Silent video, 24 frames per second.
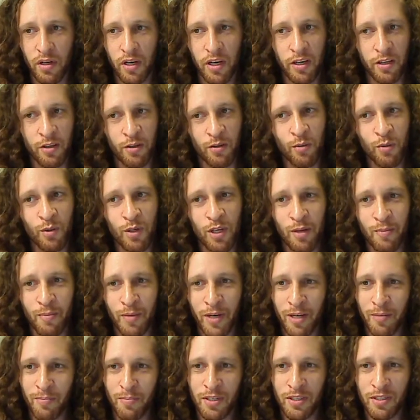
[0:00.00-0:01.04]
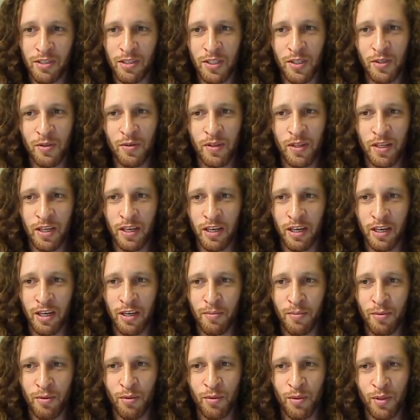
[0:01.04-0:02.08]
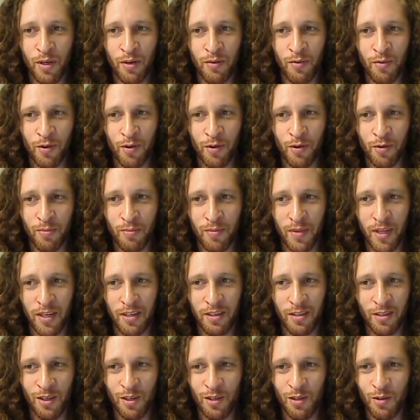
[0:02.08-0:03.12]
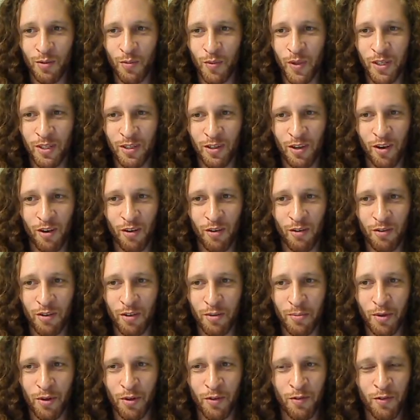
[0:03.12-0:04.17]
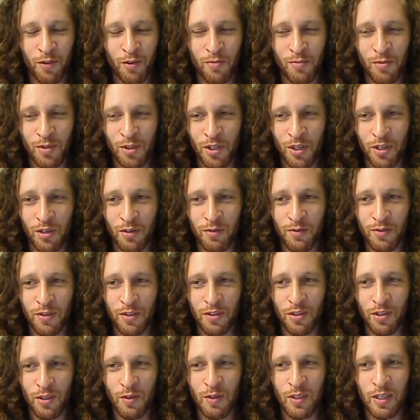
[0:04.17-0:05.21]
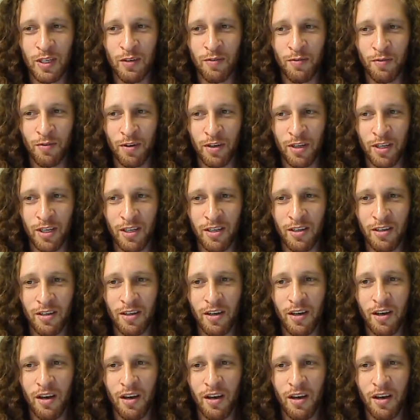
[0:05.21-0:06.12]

I thought I might be still in the airport at Rome that day you went along the perfume shelves in duty-free,